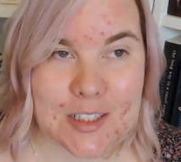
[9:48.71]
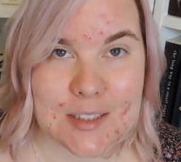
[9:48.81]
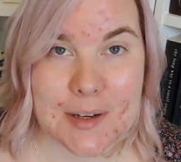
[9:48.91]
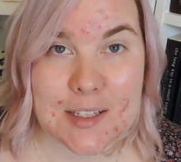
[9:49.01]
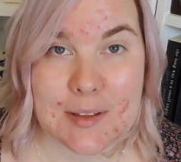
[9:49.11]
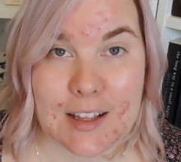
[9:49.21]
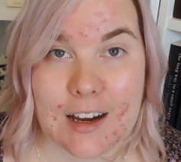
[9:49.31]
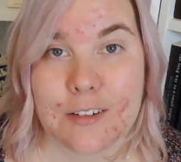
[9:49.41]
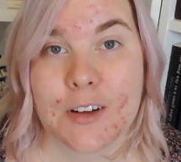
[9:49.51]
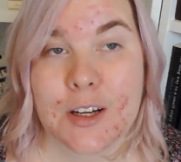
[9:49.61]
This makes me
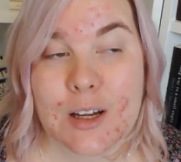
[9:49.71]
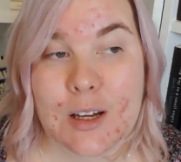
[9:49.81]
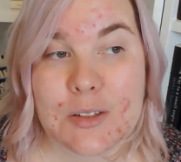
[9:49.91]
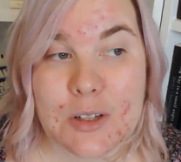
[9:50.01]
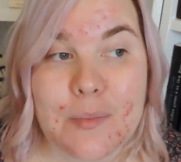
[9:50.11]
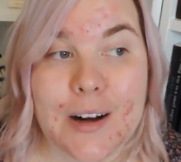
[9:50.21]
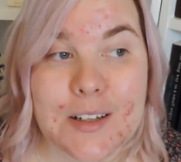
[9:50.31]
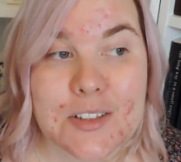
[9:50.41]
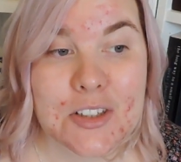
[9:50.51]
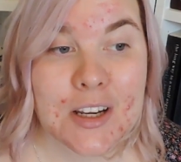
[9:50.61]
laugh so
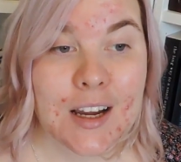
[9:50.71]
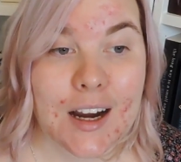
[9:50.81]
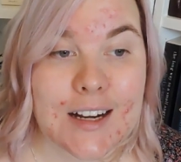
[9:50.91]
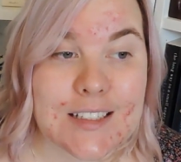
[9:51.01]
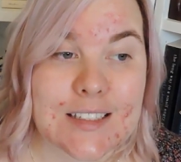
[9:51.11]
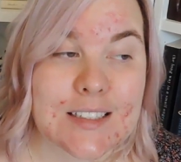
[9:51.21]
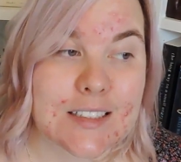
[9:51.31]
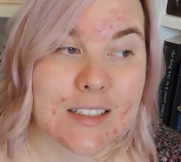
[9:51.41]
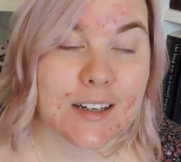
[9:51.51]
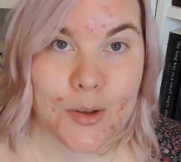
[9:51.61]
much.
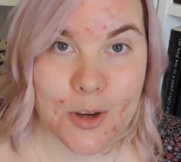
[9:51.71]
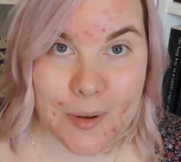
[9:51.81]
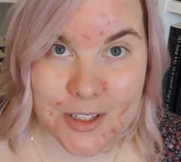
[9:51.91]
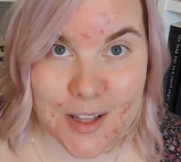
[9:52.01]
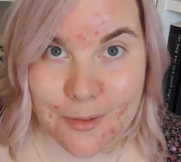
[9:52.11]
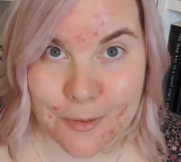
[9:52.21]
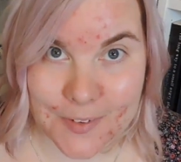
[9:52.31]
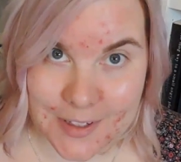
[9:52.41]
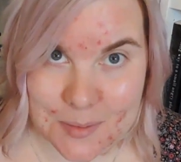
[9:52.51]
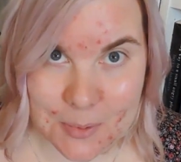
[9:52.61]
So much love
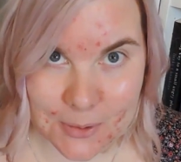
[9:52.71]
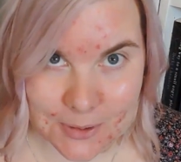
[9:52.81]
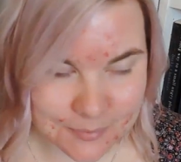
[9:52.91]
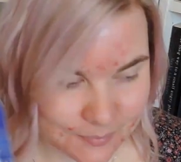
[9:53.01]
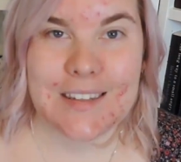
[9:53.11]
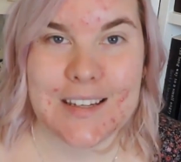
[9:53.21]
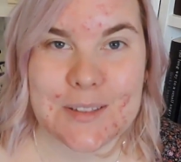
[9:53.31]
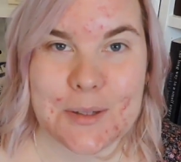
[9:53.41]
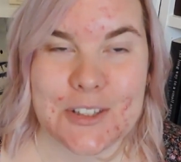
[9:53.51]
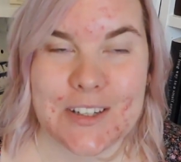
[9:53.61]
for this book.
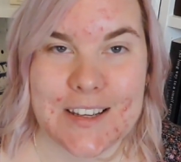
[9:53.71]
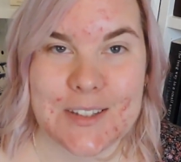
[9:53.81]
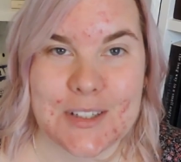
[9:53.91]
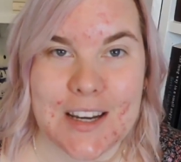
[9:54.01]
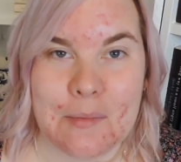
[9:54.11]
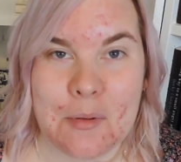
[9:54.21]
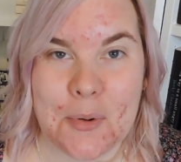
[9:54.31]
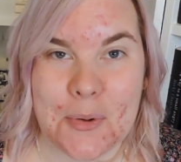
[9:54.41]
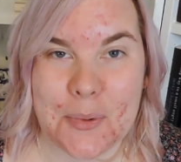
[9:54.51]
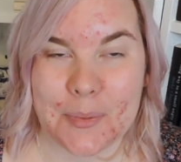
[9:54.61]
Next question is to name a
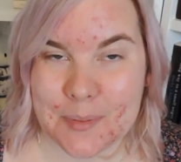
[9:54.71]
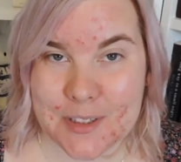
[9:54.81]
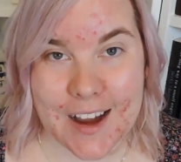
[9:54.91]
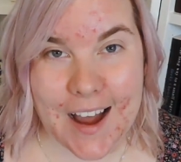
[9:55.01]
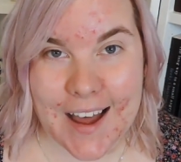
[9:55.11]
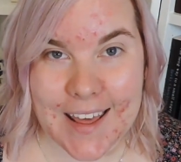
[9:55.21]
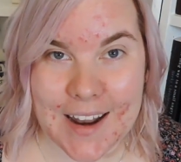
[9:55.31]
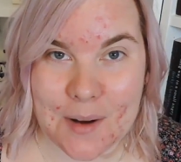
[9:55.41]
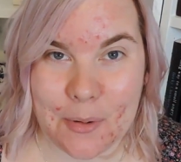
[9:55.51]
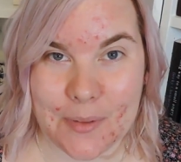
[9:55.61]
book that warmed your heart
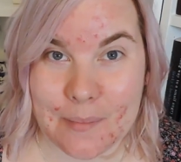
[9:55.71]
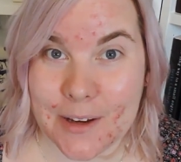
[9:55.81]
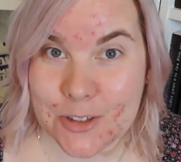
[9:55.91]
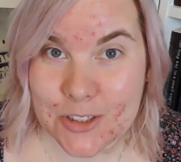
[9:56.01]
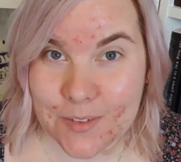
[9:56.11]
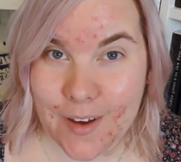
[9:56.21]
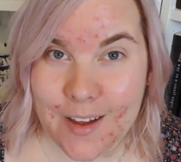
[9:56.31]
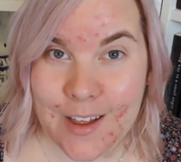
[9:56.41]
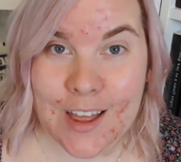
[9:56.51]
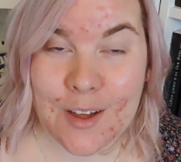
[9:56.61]
and a book that made you
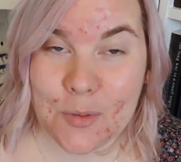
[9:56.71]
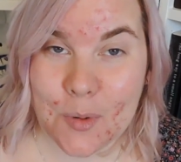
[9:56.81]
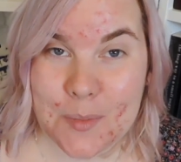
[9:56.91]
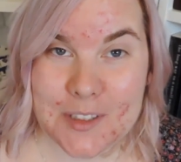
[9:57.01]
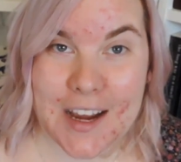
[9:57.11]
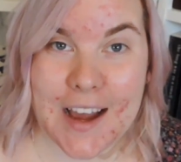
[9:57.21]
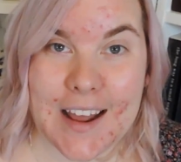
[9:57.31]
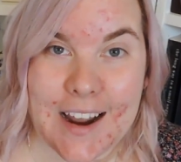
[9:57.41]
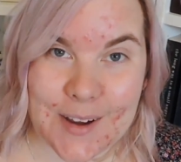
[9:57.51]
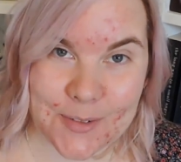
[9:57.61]
shiver. For Warmed Your
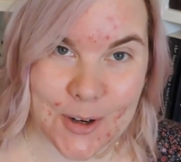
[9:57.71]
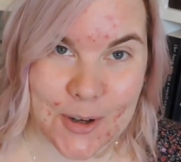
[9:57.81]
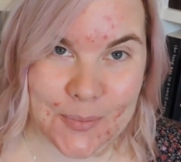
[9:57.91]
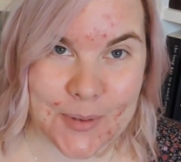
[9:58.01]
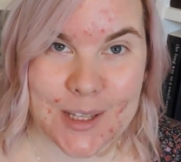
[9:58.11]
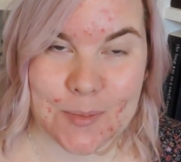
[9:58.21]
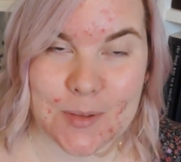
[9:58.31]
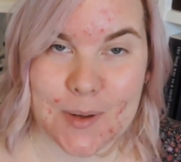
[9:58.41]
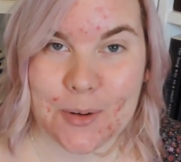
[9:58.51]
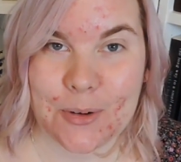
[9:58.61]
Heart, I've gone with
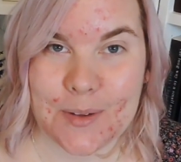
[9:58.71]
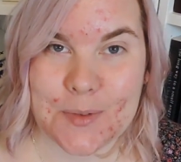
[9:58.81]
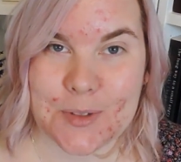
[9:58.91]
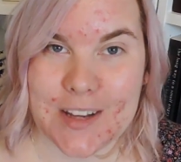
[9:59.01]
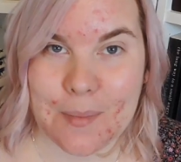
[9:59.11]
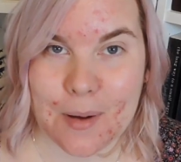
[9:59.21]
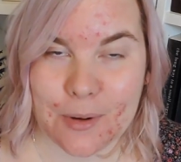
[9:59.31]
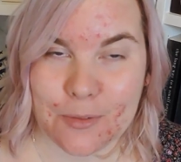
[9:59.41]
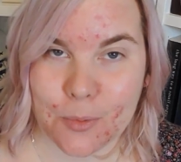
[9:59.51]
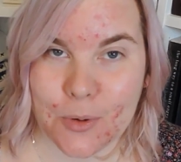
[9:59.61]
Miss Pettigrew Lives for a Day by
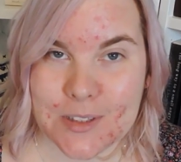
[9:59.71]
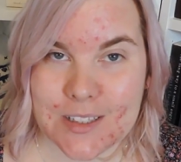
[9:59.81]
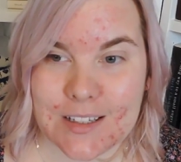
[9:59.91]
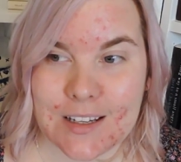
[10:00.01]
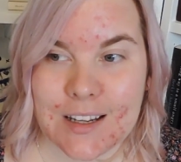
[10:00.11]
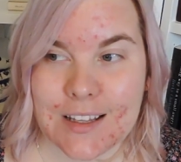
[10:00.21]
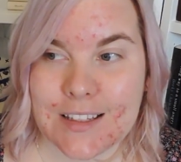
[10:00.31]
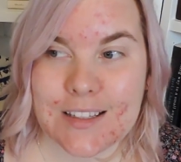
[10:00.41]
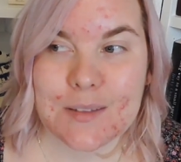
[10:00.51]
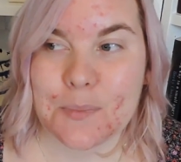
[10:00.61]
Winifred Watson.
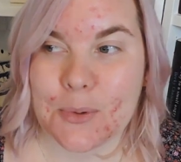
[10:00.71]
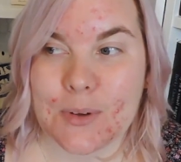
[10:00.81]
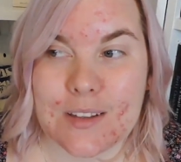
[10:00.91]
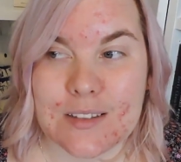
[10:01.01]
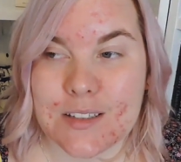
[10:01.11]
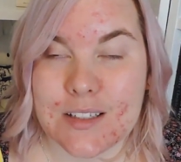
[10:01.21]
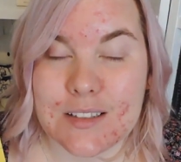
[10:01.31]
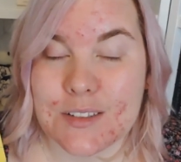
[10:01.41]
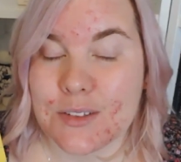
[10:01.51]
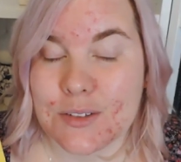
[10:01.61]
This book is
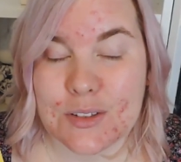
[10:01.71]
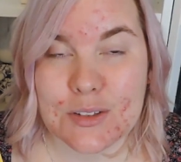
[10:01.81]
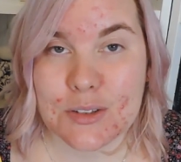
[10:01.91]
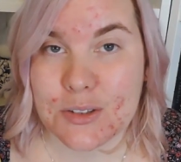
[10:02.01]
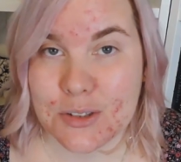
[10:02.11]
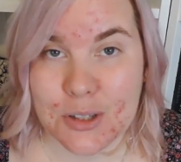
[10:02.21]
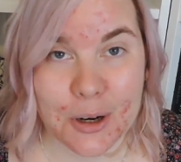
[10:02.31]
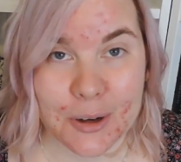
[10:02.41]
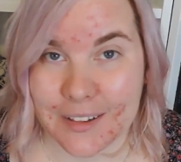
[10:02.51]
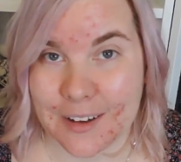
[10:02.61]
just
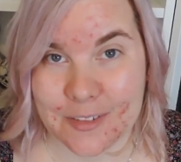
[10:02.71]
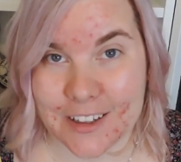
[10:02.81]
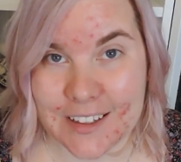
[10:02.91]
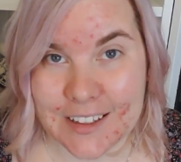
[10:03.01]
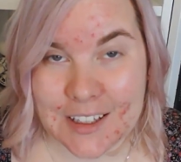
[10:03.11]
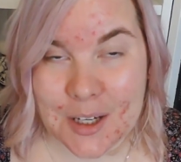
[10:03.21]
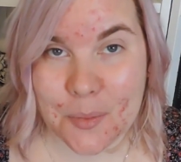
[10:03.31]
so lovely.